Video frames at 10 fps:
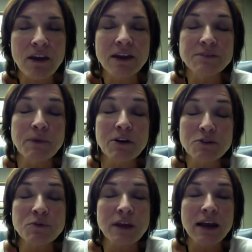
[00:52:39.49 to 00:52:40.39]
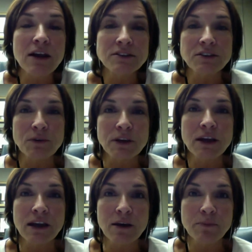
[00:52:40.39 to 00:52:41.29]
experience with that also and
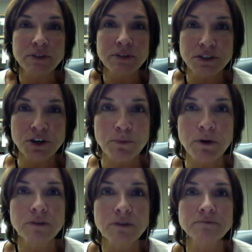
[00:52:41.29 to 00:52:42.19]
can help us interpret.